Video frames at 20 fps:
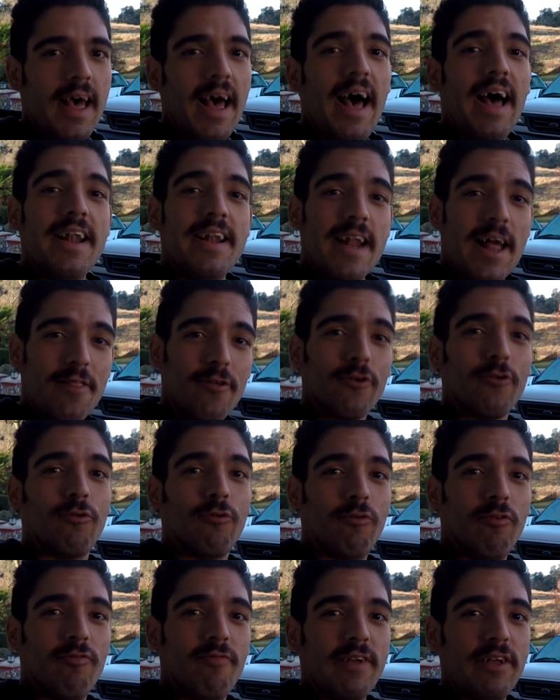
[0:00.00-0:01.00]
Another
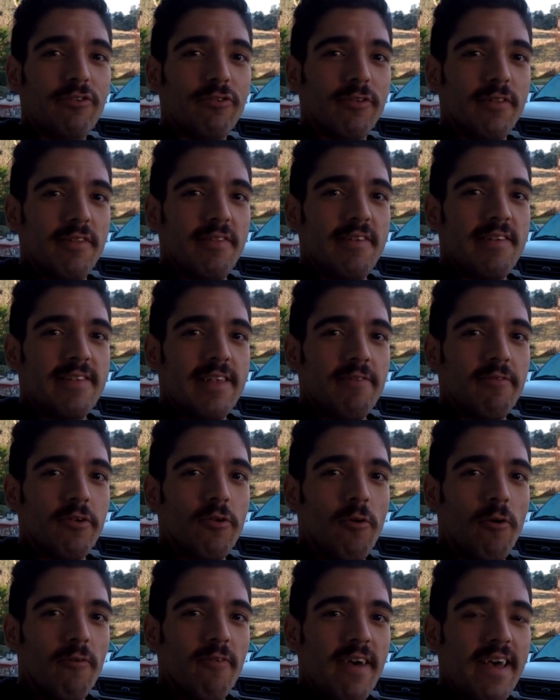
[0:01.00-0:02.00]
cool feature of the C seven
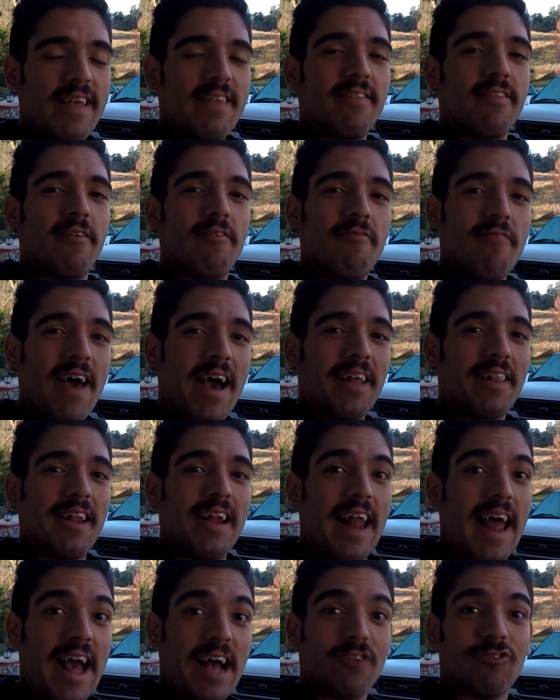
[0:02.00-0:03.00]
Corvette is the fact
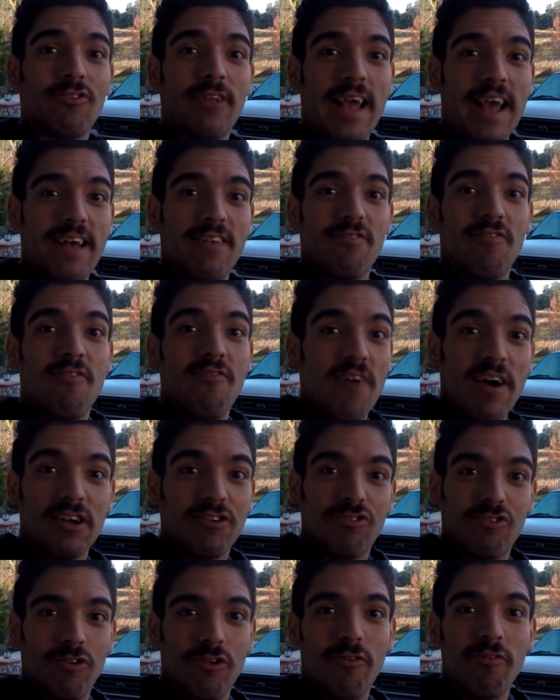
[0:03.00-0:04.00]
that it actually has
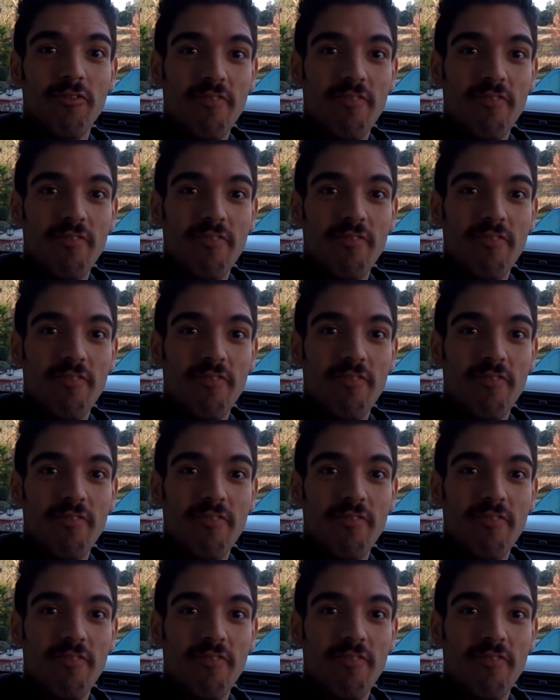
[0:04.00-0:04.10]
functional